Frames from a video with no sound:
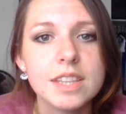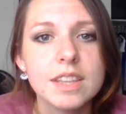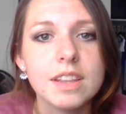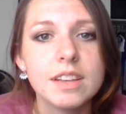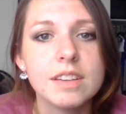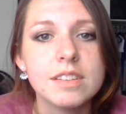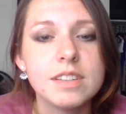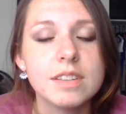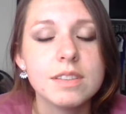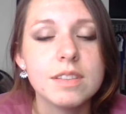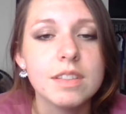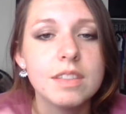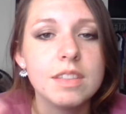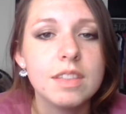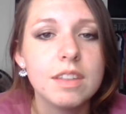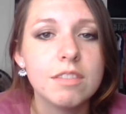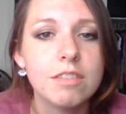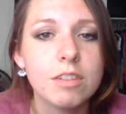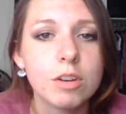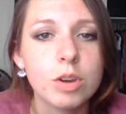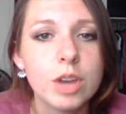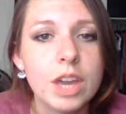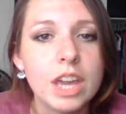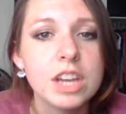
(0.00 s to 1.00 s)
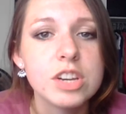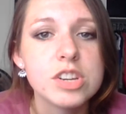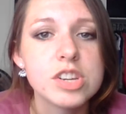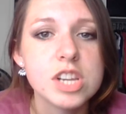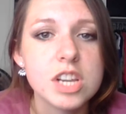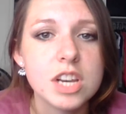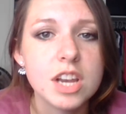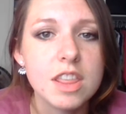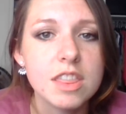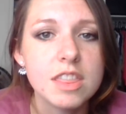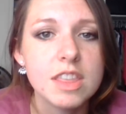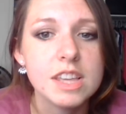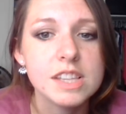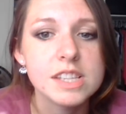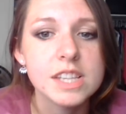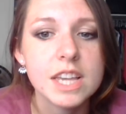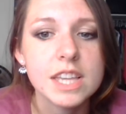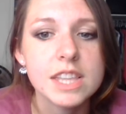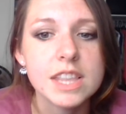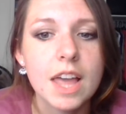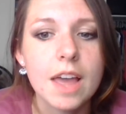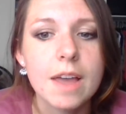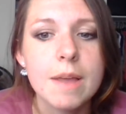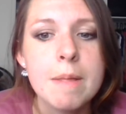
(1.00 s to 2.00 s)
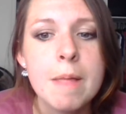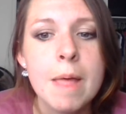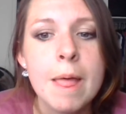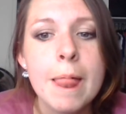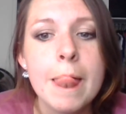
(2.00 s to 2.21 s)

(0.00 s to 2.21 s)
the vocation and things like that.